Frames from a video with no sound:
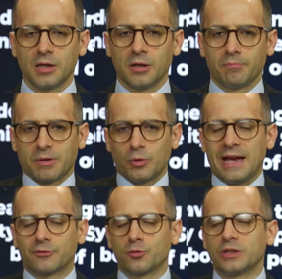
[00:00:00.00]
But we
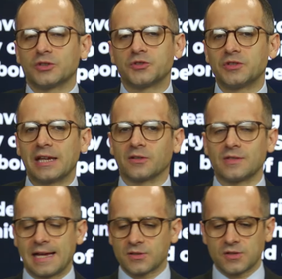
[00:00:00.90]
have to understand
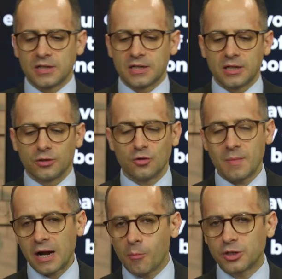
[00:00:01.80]
that no matter
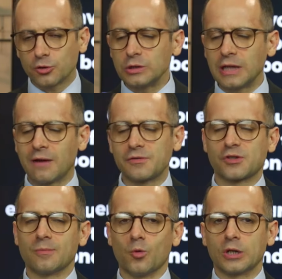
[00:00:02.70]
how much you love
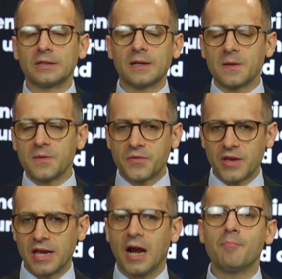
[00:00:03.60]
someone,
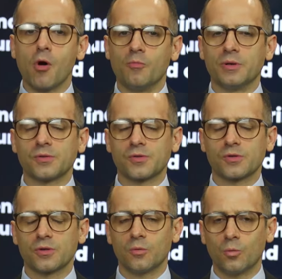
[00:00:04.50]
there are moments
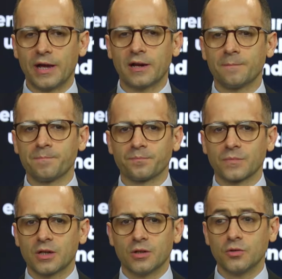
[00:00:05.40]
where
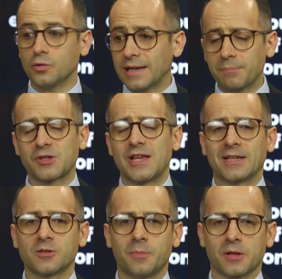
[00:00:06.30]
you get
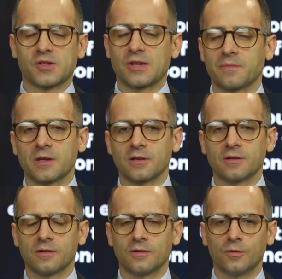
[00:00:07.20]
upset about something.
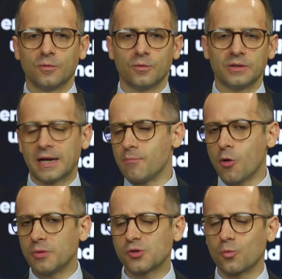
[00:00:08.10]
There are
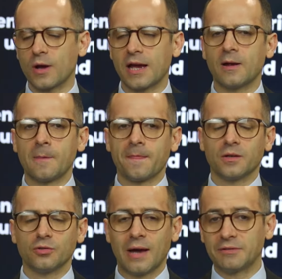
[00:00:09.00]
moments where
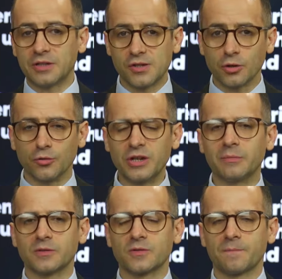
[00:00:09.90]
you have a
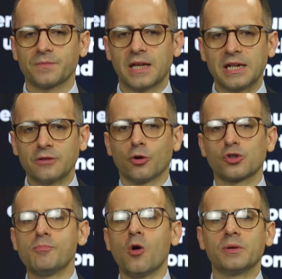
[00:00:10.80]
disagreement. And in those
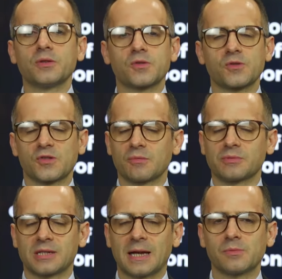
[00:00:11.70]
moments,
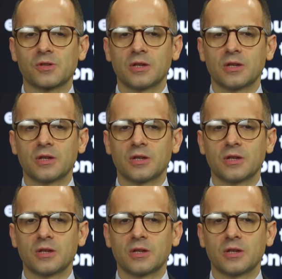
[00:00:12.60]
sometimes